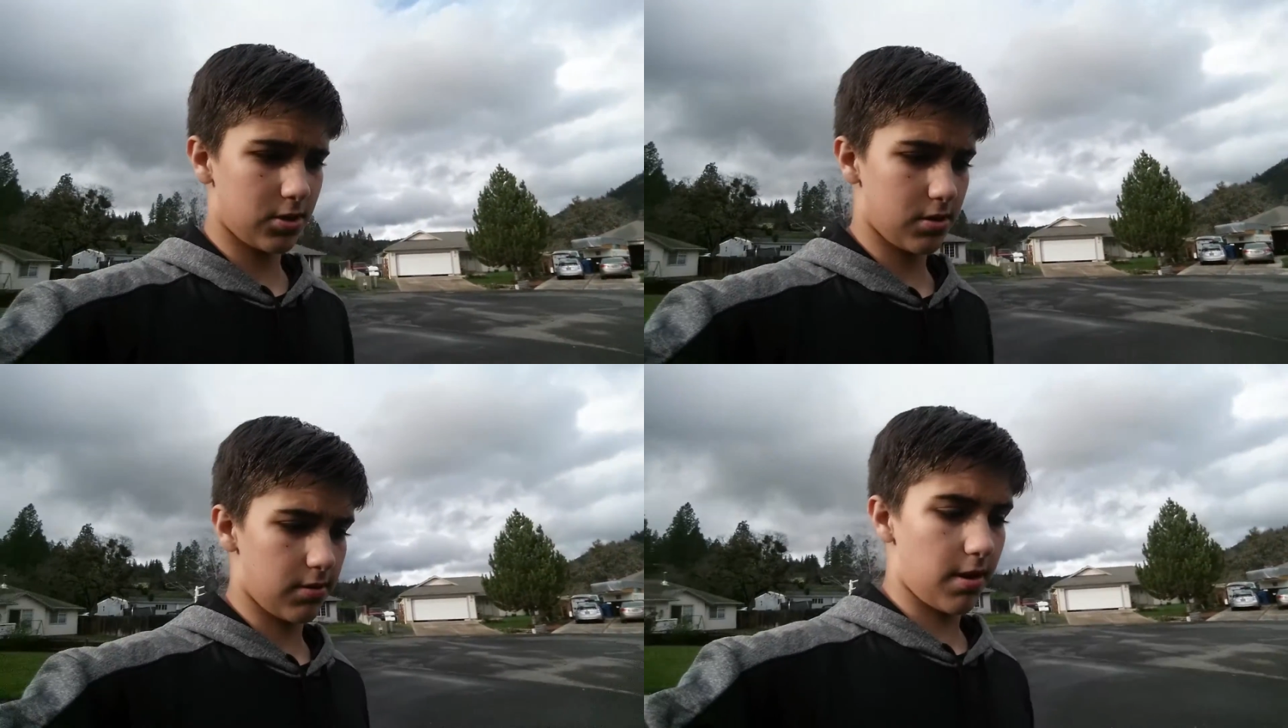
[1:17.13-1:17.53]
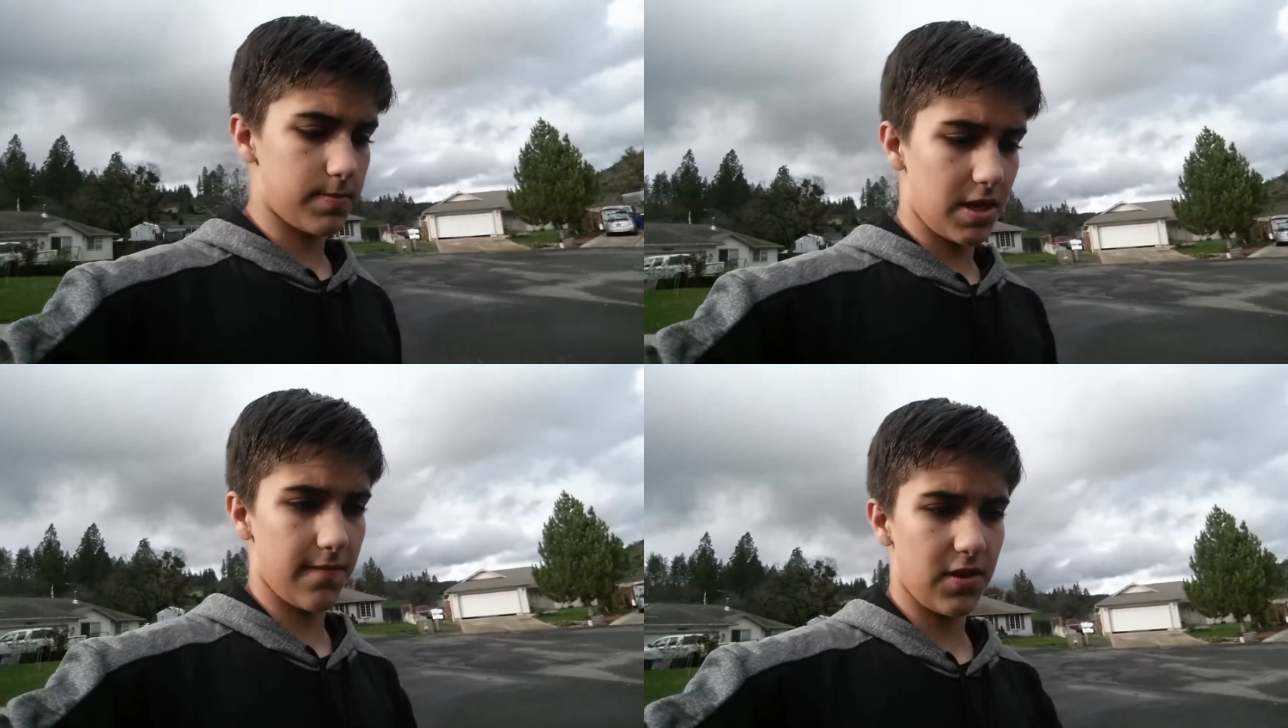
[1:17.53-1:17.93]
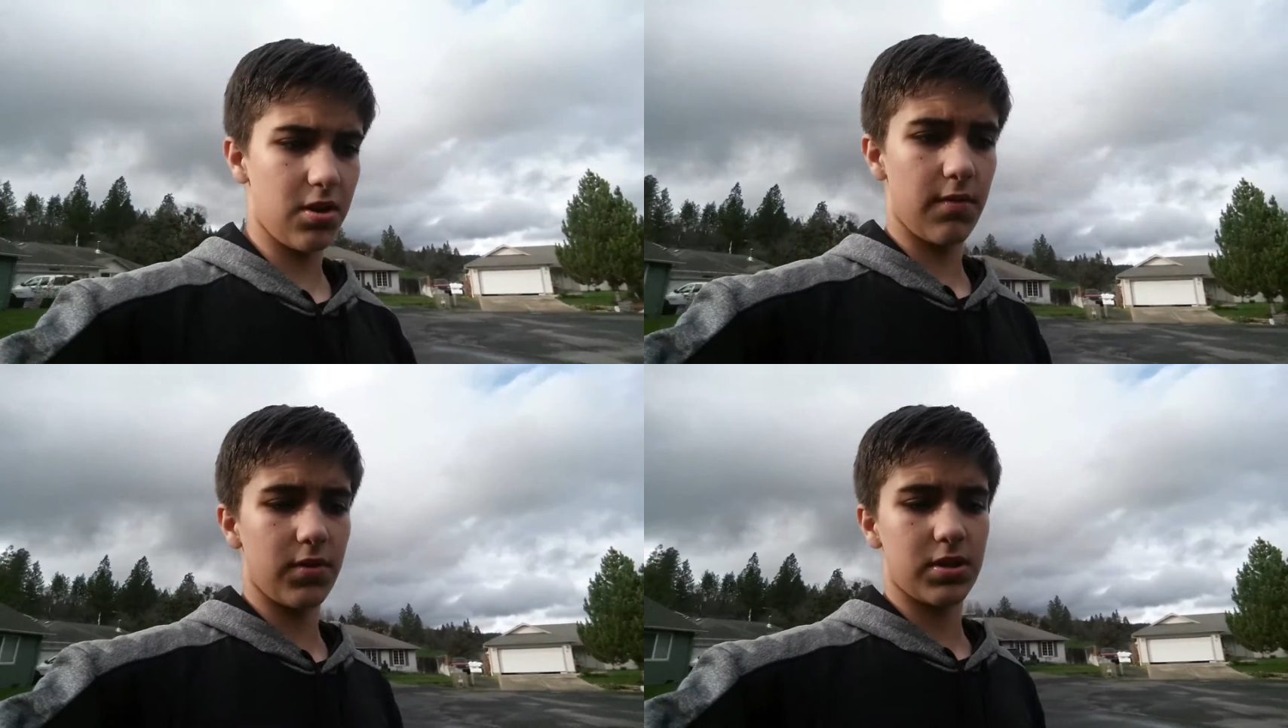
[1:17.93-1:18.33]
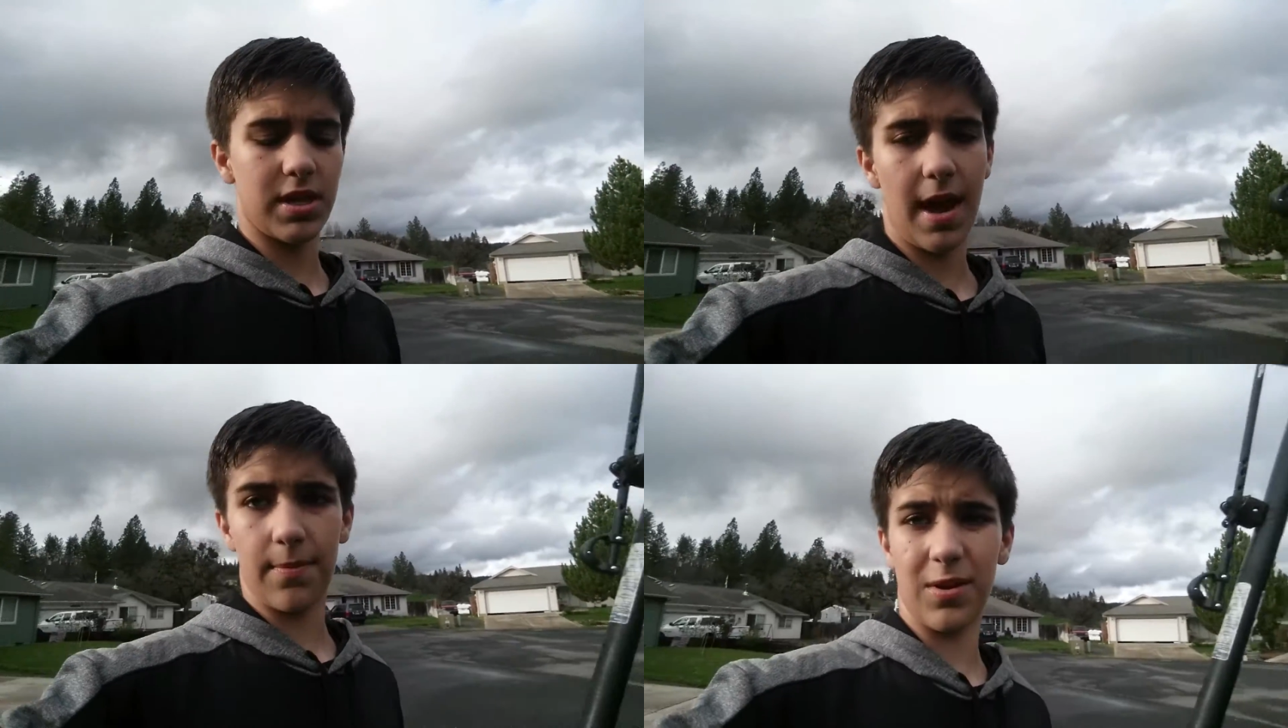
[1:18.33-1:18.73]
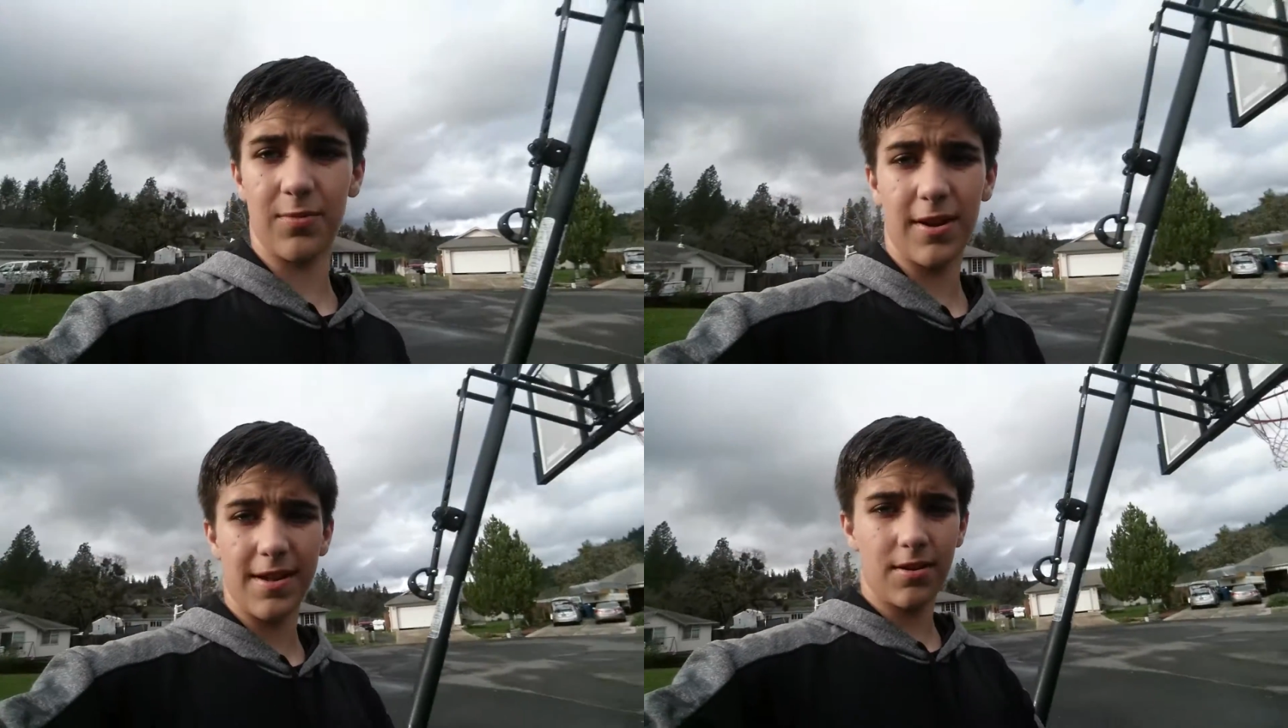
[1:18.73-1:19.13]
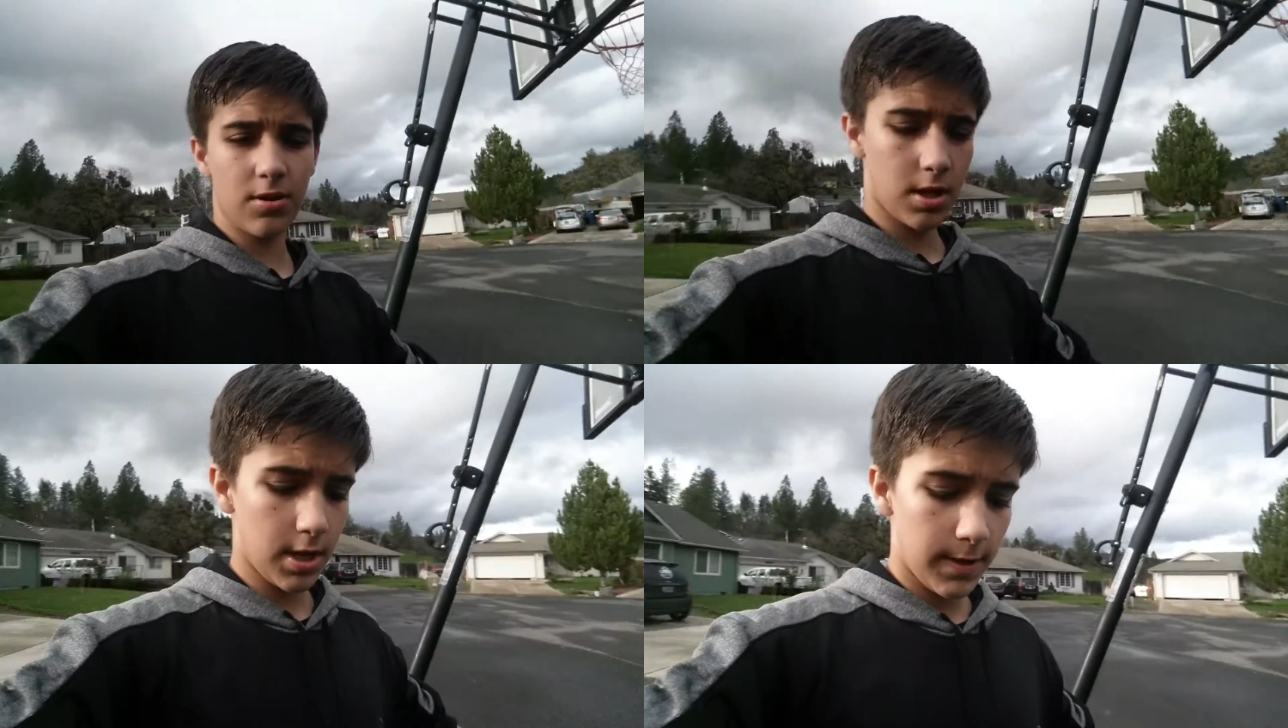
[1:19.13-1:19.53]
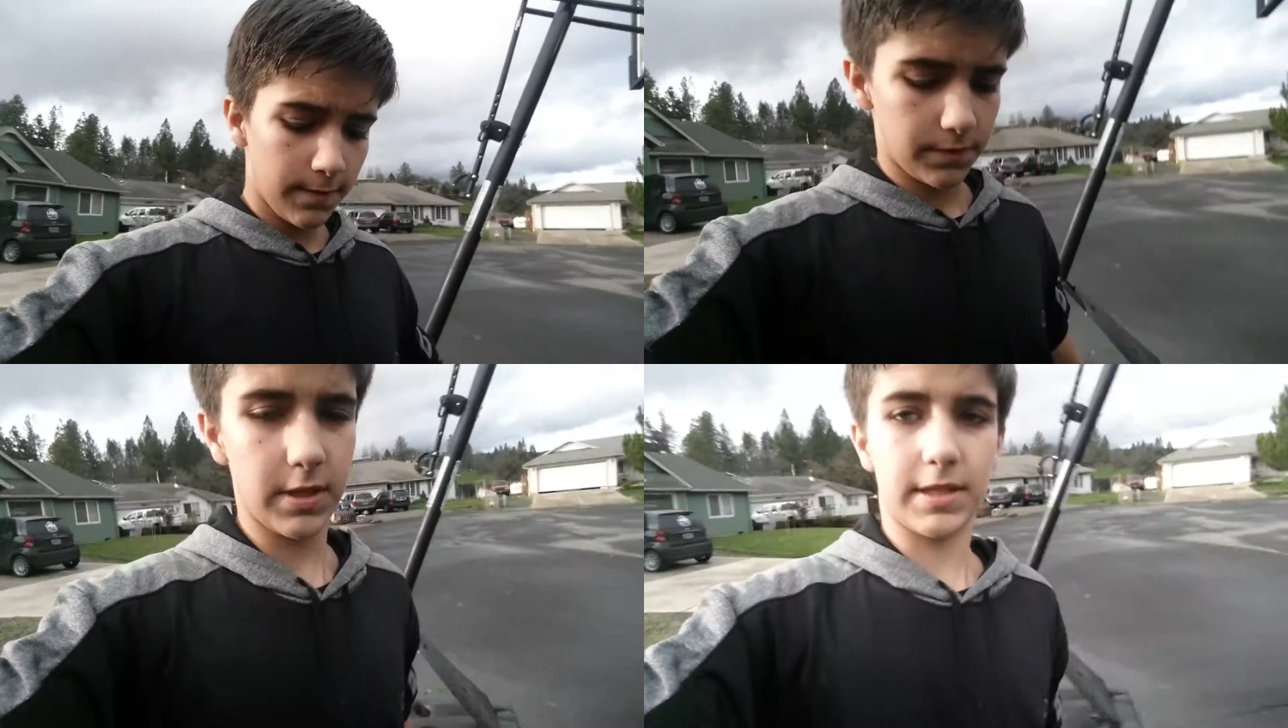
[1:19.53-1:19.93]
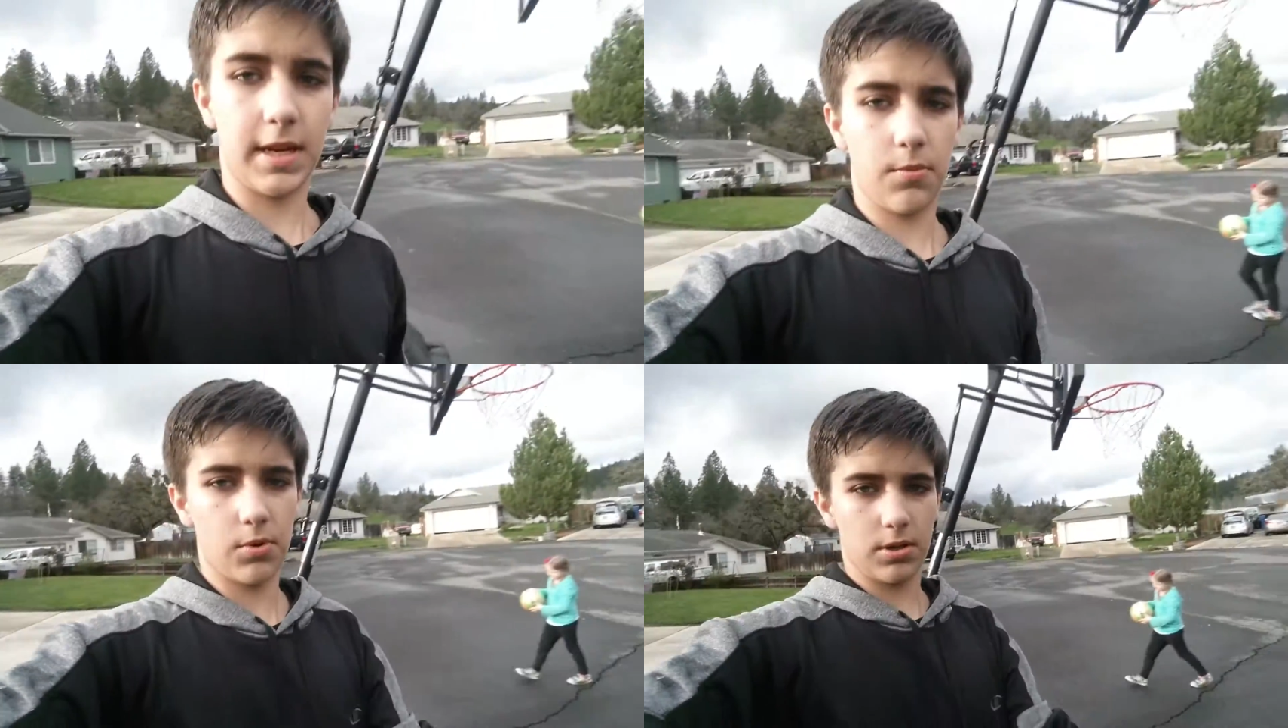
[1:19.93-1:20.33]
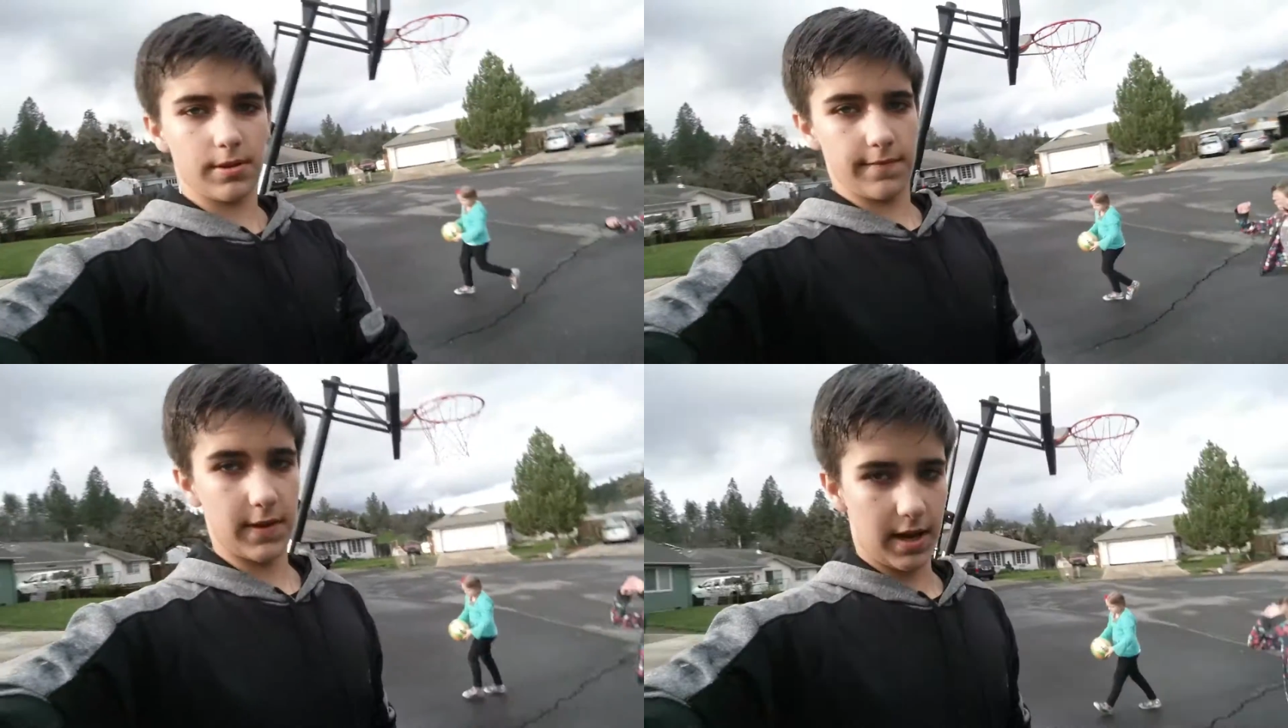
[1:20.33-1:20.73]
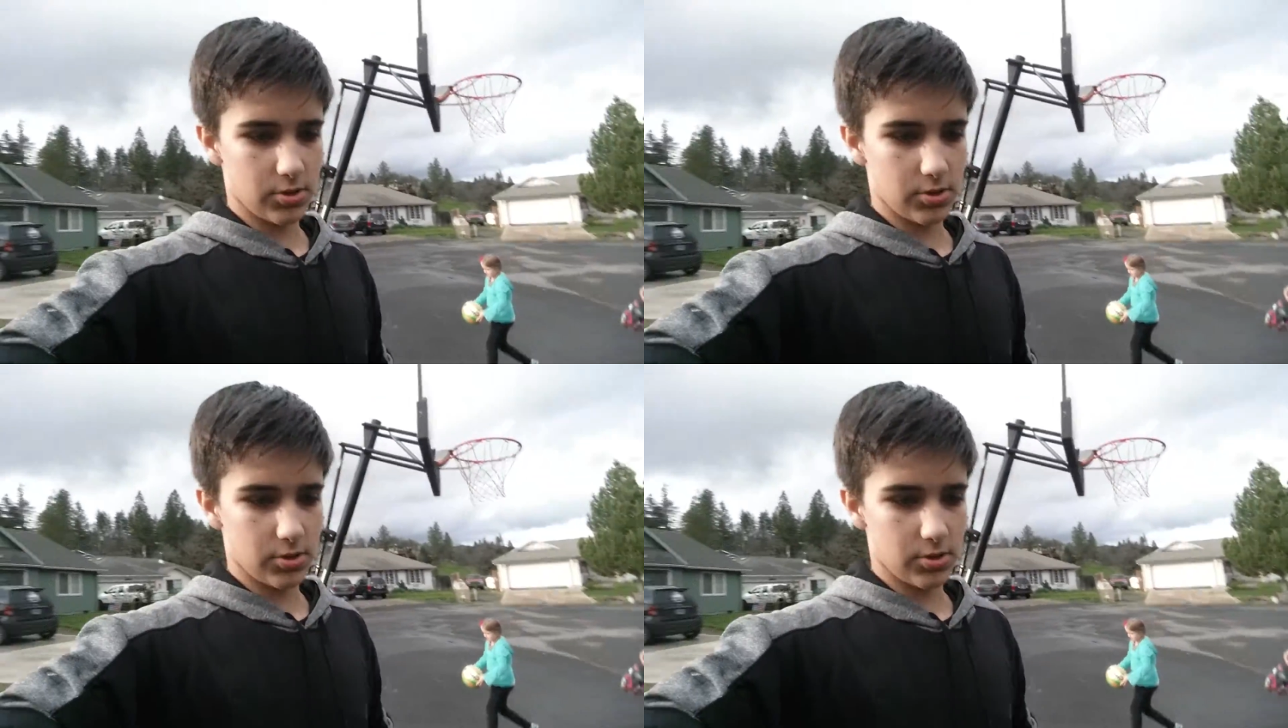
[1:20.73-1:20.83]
Just a little update video of what's happening right now. Because I didn't want to leave you